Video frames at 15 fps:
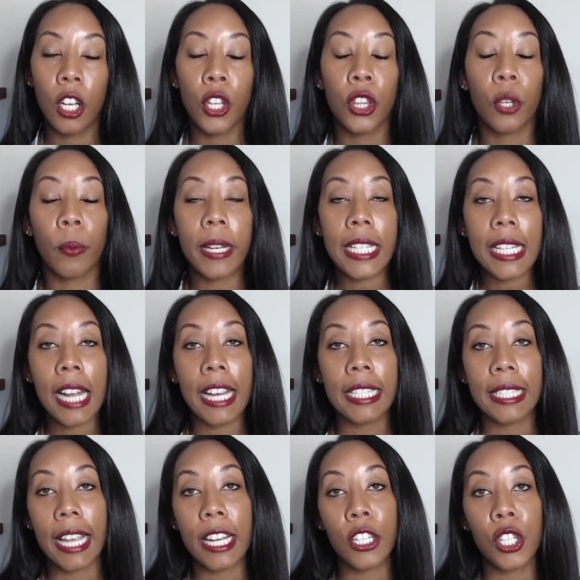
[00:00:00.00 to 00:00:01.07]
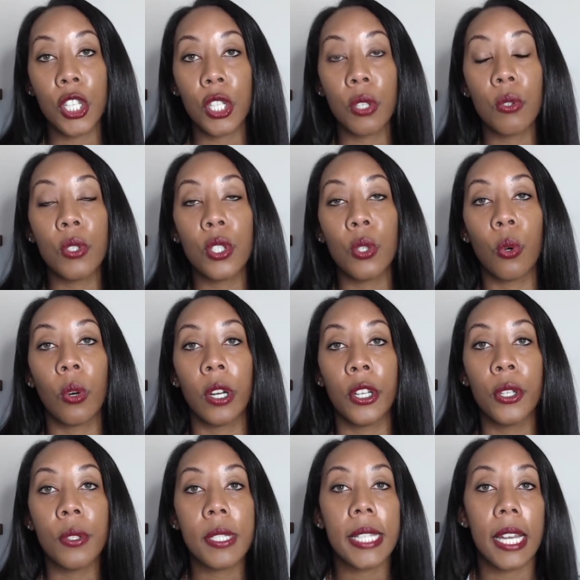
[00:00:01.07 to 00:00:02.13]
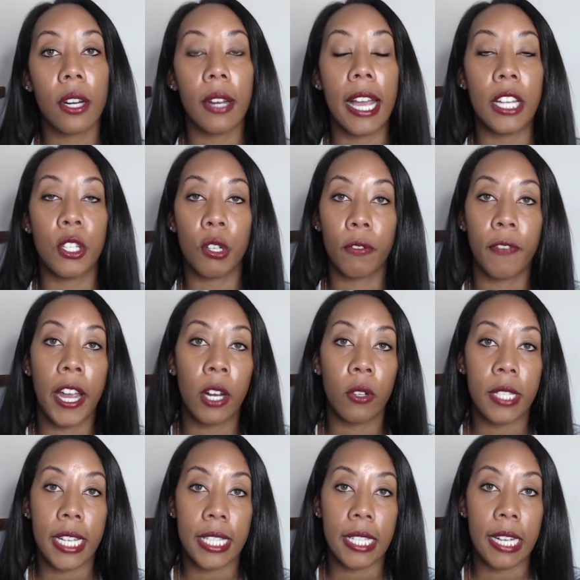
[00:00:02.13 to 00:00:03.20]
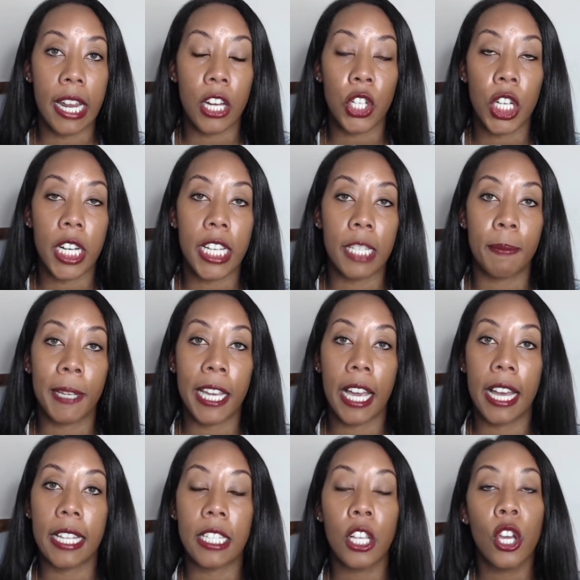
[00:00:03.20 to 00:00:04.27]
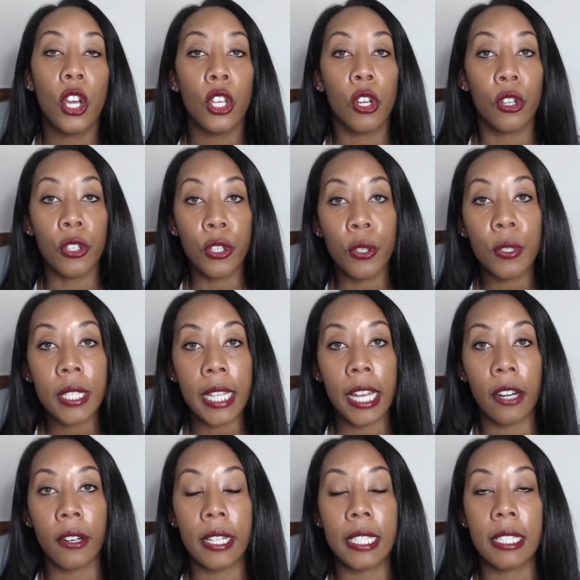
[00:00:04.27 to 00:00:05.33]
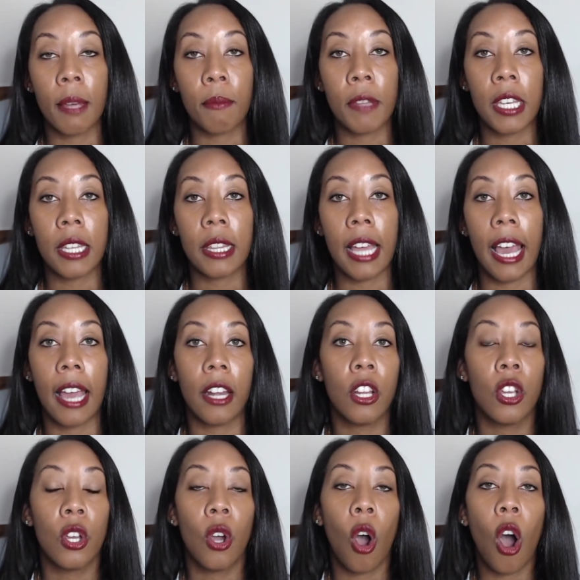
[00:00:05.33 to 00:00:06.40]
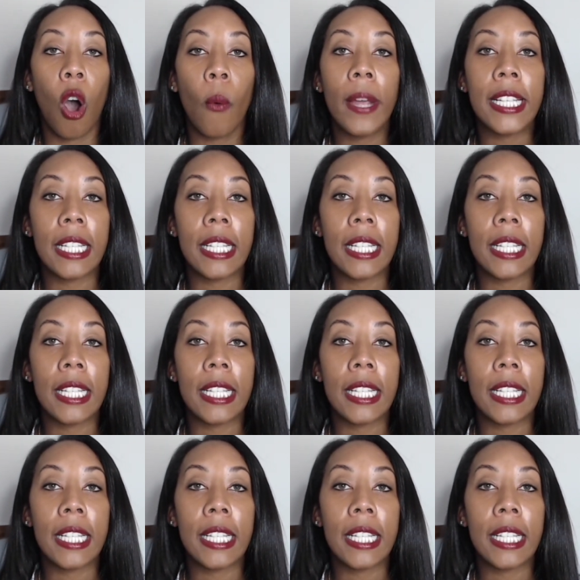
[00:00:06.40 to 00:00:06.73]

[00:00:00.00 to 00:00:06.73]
The reason I say to use your newsletter as your final destination is because your newsletter is something that always